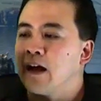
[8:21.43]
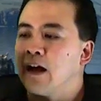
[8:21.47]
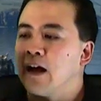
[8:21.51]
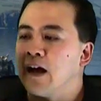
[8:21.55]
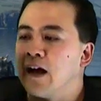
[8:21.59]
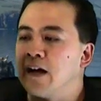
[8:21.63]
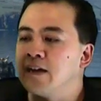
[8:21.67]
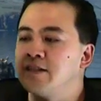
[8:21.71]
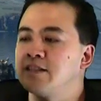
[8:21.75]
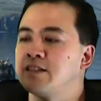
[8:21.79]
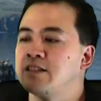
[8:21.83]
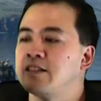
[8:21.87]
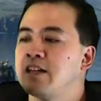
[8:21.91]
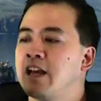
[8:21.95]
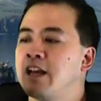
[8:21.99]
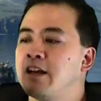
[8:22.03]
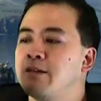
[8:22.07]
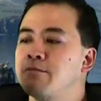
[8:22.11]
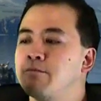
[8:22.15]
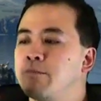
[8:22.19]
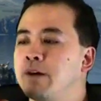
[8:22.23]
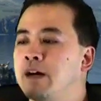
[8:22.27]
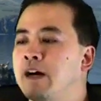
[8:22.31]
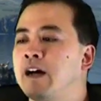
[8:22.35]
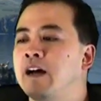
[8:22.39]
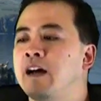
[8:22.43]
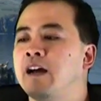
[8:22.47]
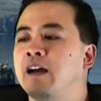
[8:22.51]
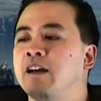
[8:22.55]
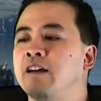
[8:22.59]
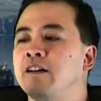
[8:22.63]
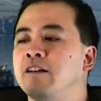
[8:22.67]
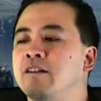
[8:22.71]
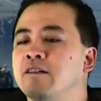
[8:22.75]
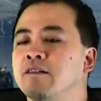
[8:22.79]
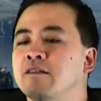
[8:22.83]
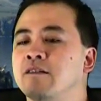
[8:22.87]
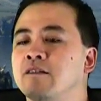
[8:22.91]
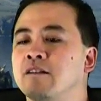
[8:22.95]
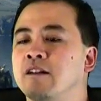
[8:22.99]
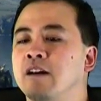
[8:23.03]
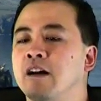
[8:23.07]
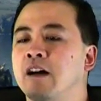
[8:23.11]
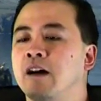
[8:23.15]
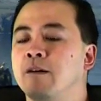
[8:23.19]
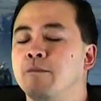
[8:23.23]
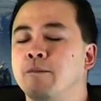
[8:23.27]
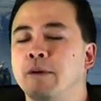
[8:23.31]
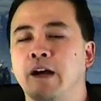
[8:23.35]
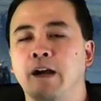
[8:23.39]
I stand by
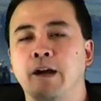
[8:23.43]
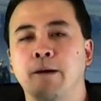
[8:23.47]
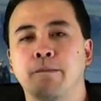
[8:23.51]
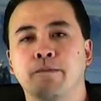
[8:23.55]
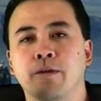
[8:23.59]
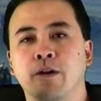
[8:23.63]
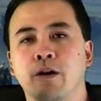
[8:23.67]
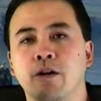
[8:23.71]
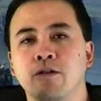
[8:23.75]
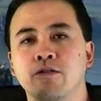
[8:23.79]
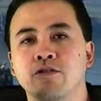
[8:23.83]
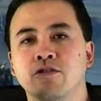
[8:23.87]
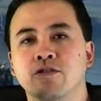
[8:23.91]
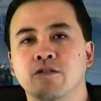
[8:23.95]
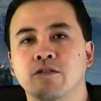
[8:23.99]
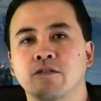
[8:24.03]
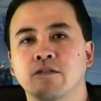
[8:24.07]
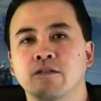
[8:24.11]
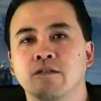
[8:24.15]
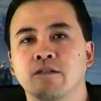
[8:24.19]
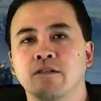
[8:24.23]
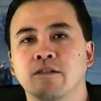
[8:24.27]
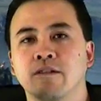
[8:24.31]
my approach.